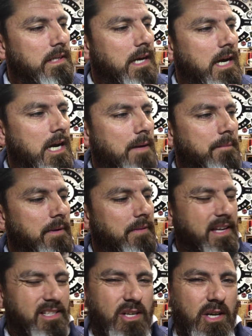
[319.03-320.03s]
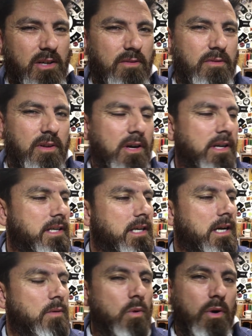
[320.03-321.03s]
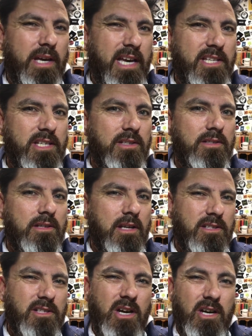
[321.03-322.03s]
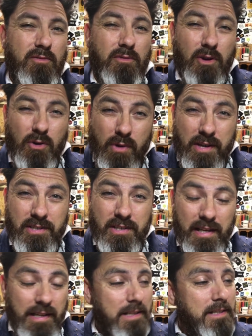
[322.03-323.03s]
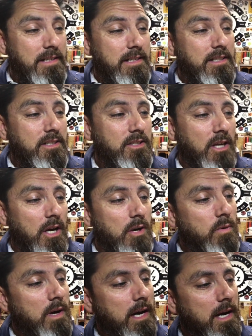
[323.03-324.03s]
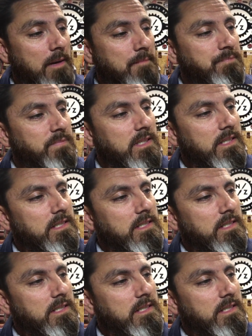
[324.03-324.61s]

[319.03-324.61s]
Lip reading: And that's kind of like what Keaton has kind of requested. So